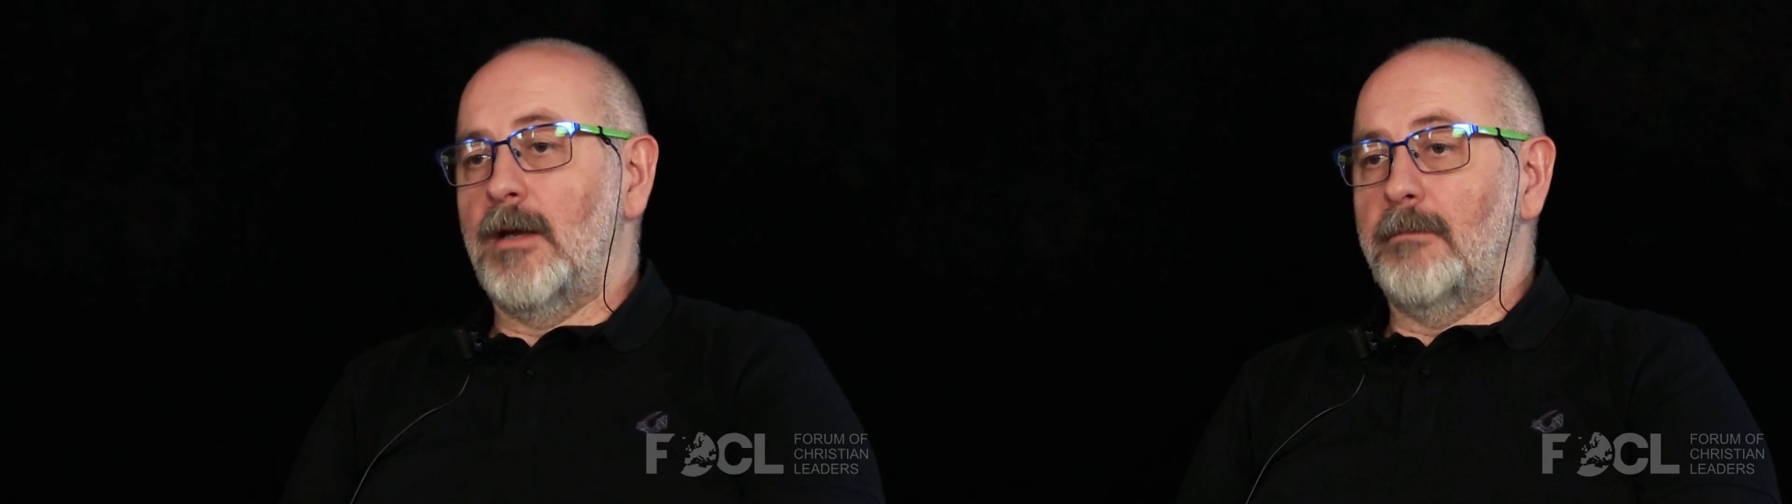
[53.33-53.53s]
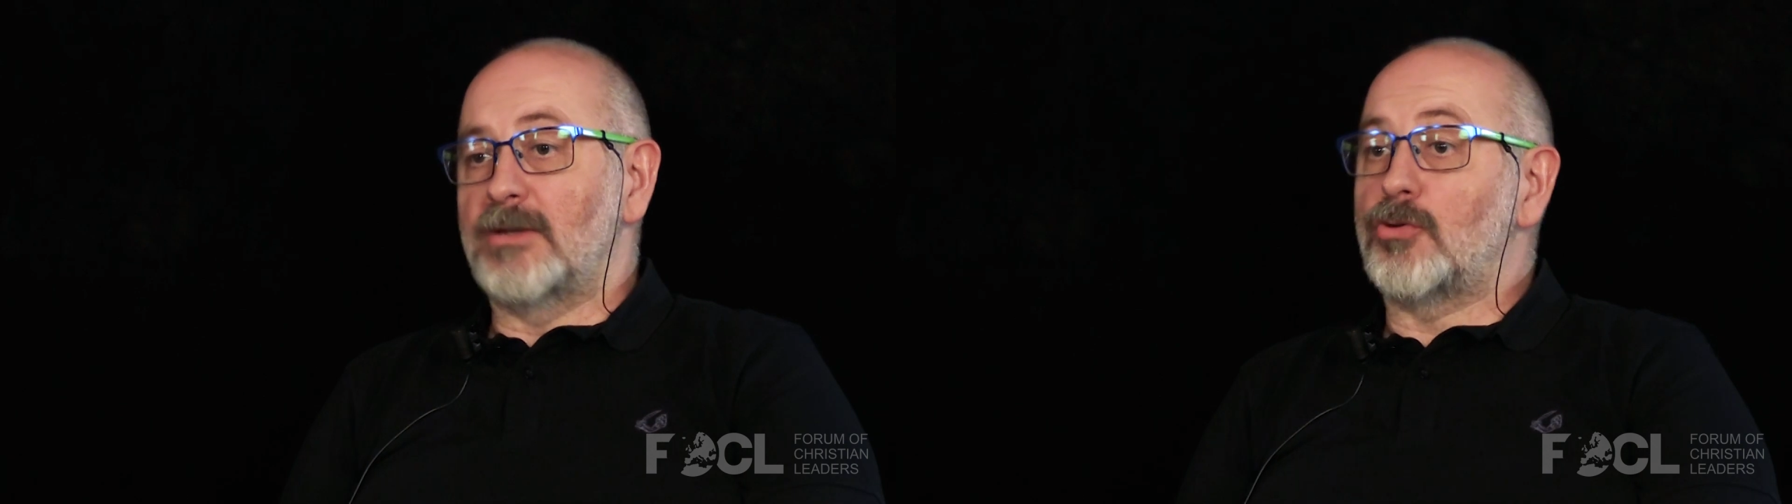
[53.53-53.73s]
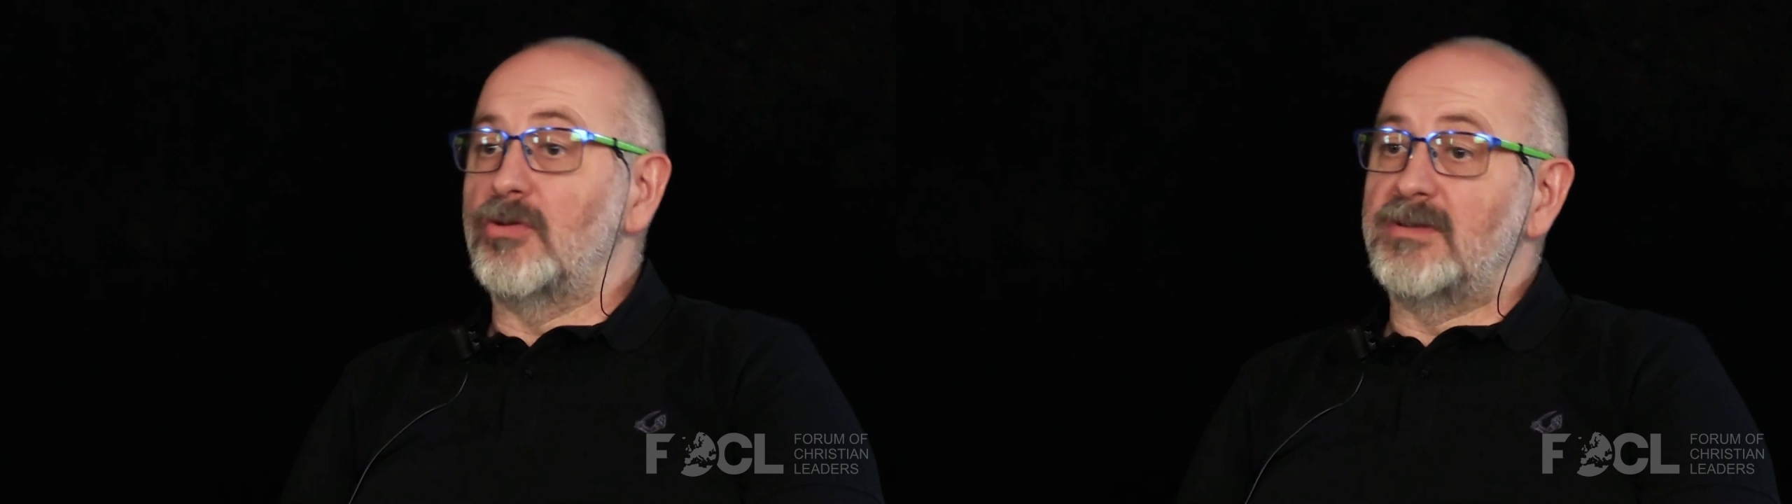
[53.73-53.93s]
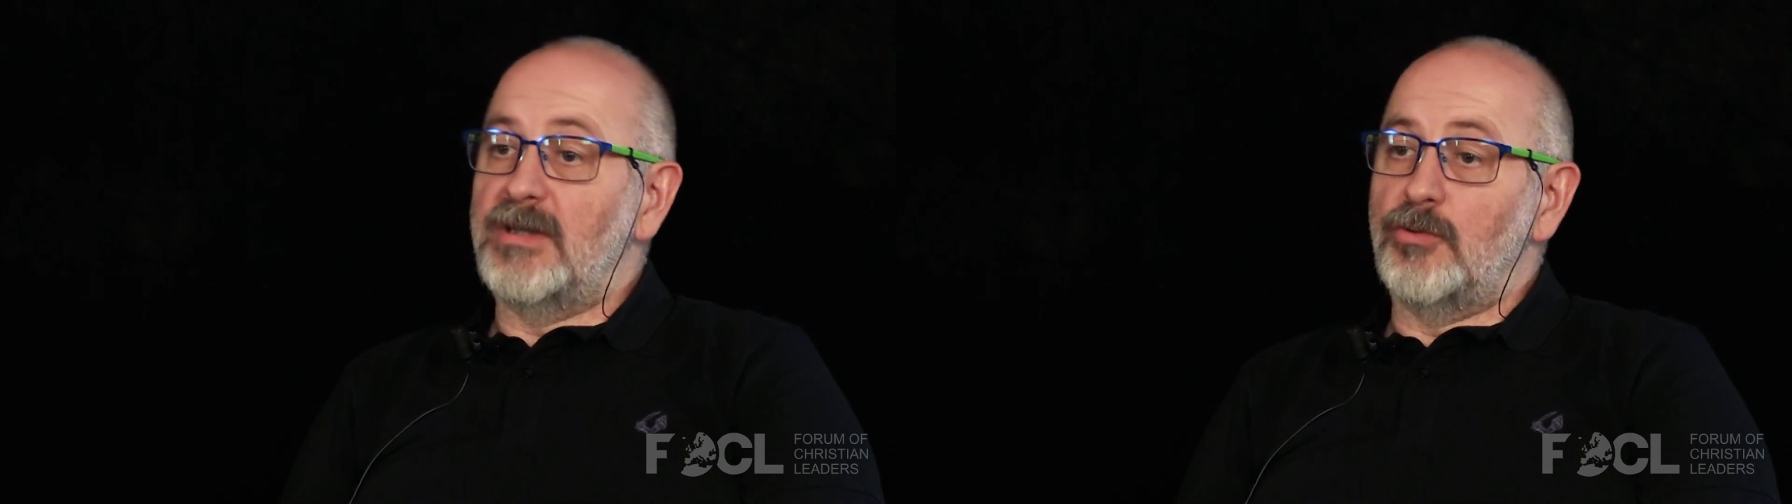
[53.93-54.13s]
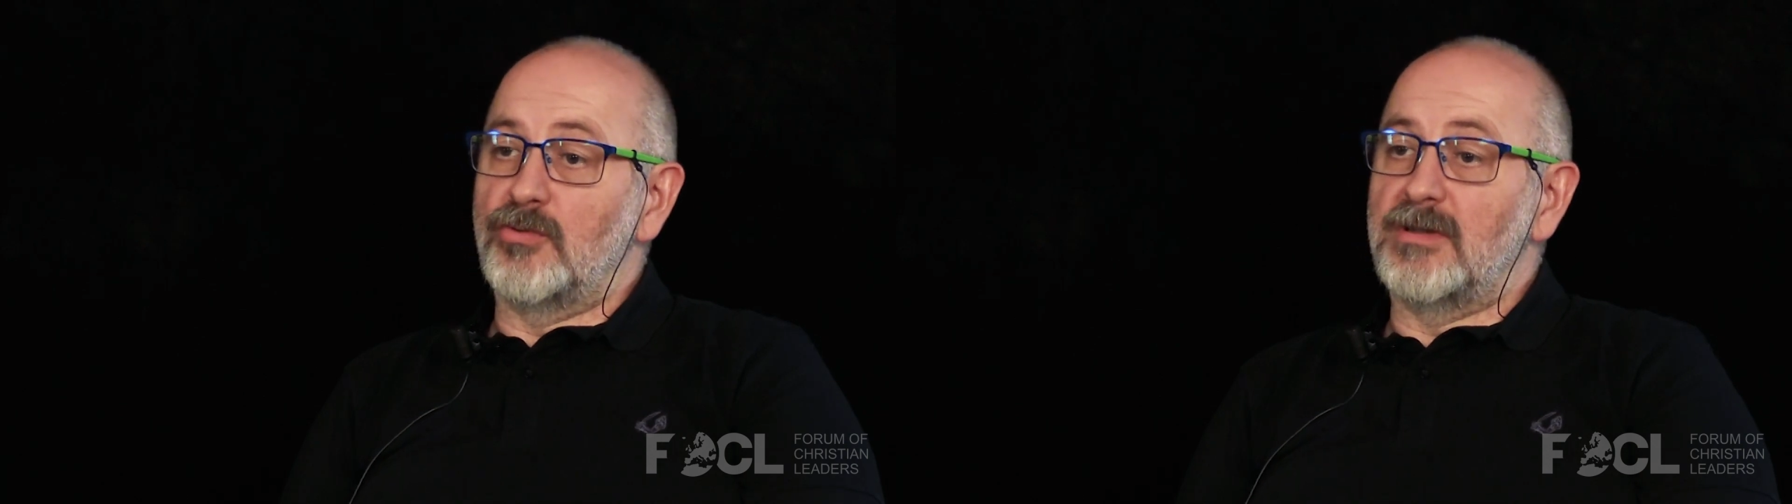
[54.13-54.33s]
but
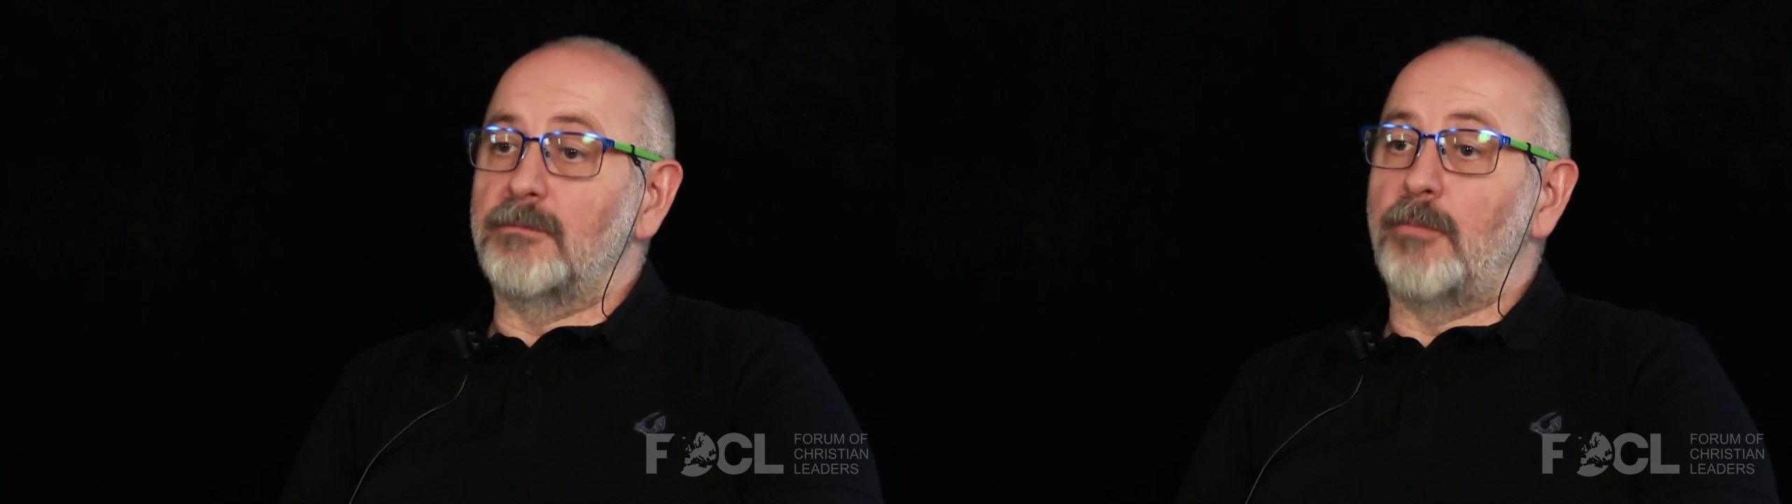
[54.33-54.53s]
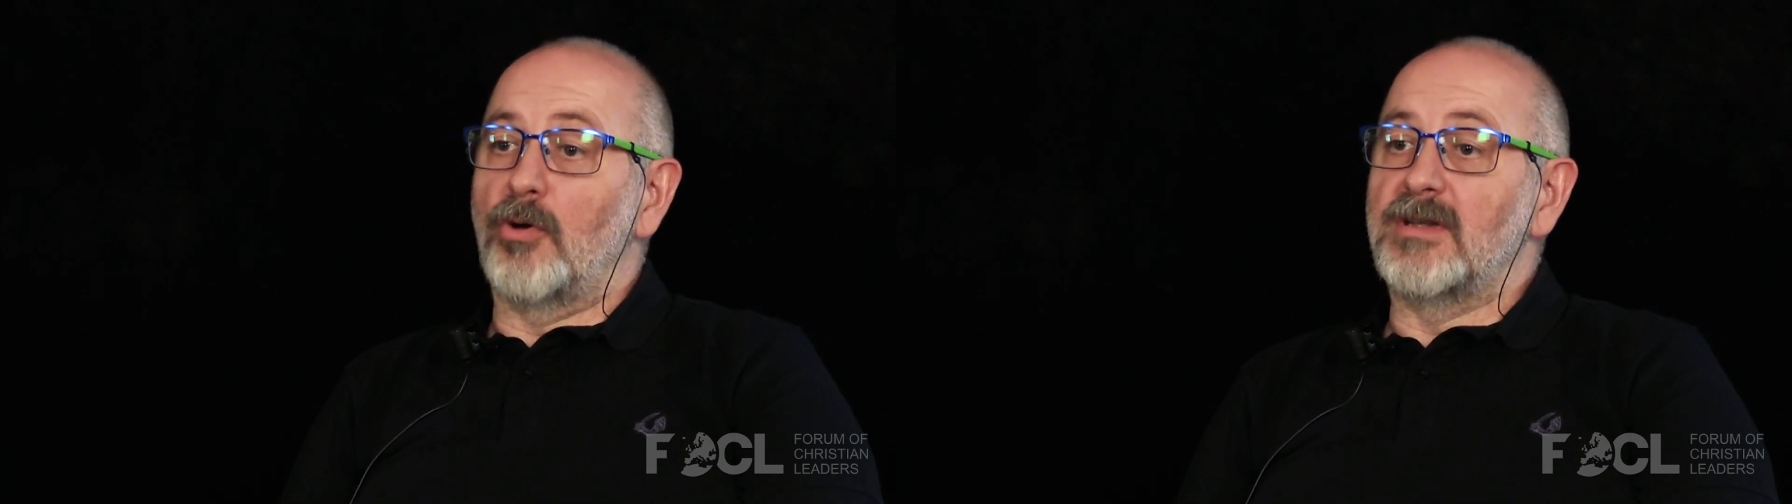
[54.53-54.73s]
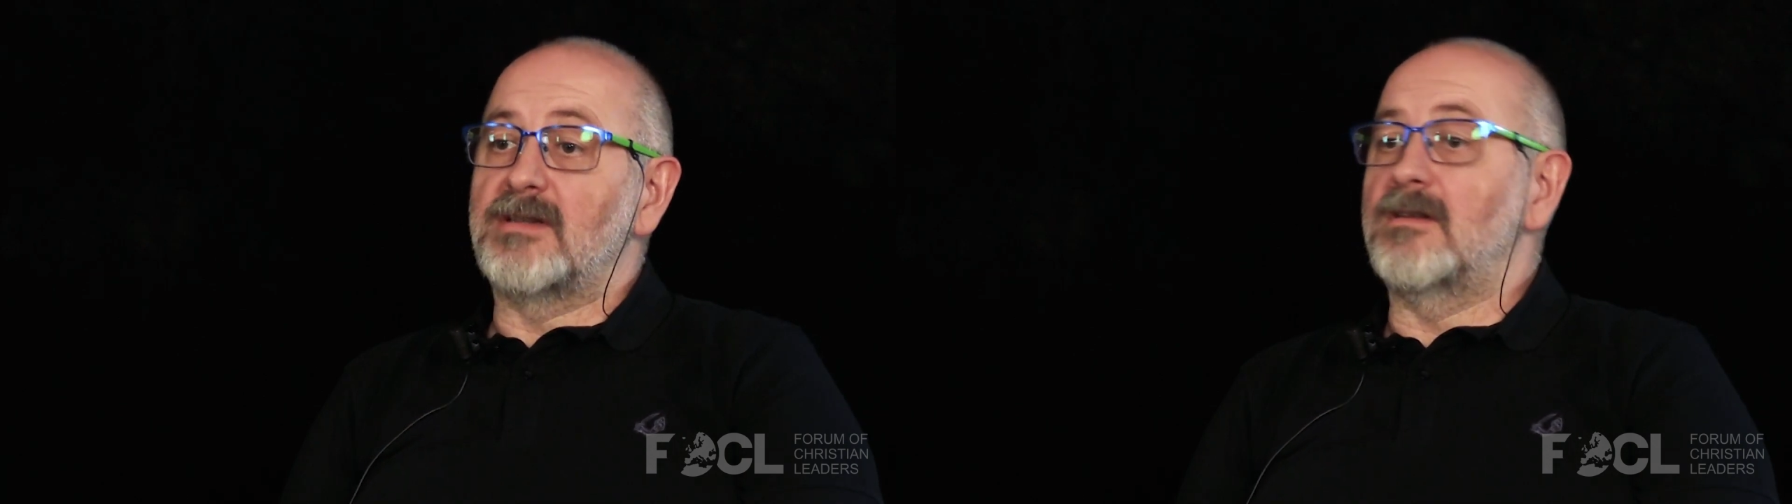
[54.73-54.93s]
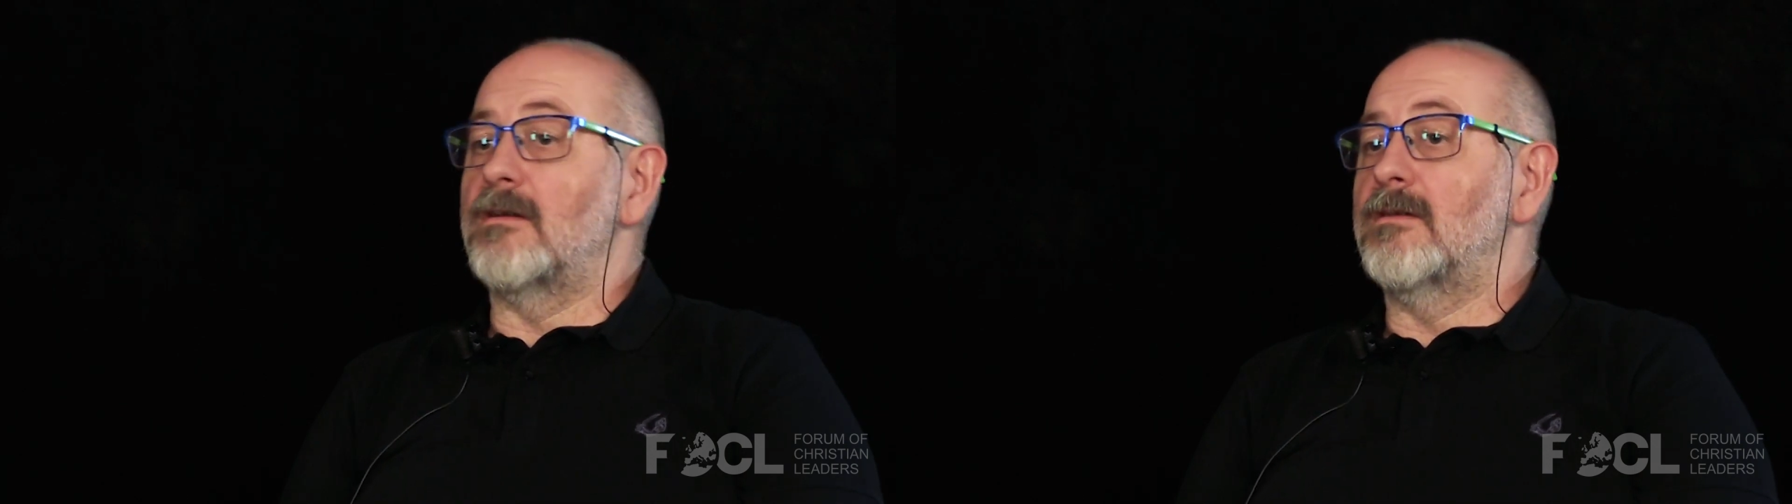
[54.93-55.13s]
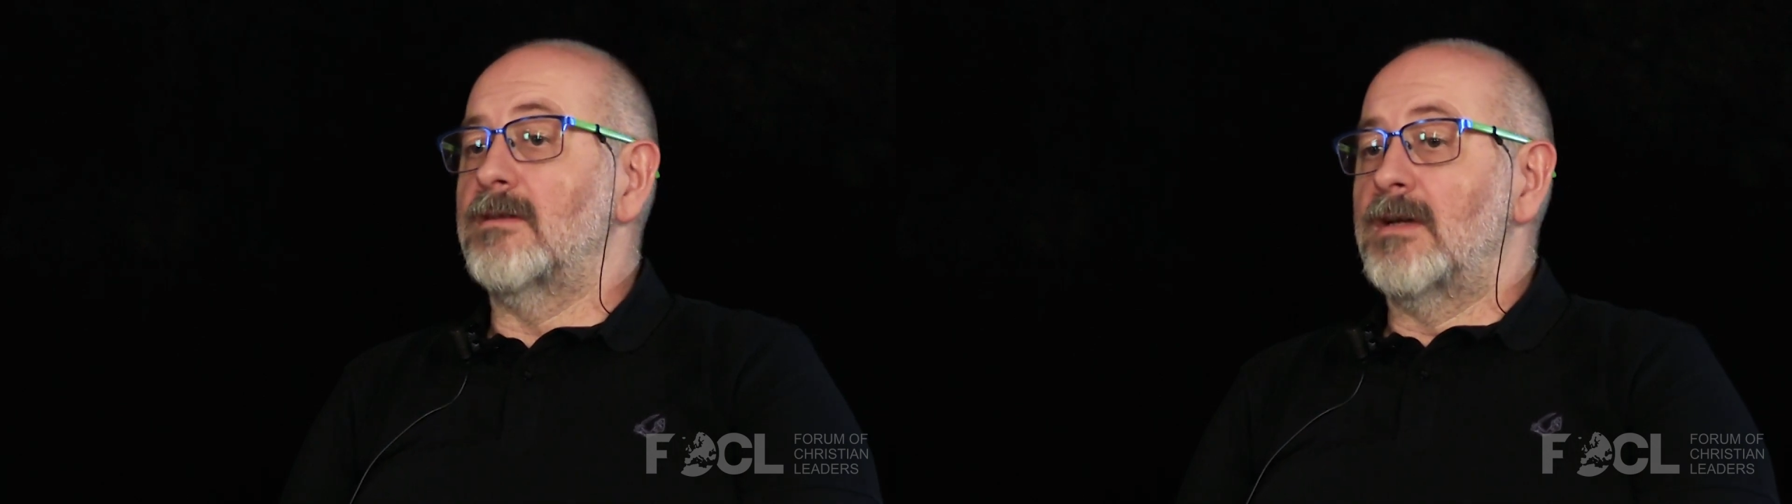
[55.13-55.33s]
continued in political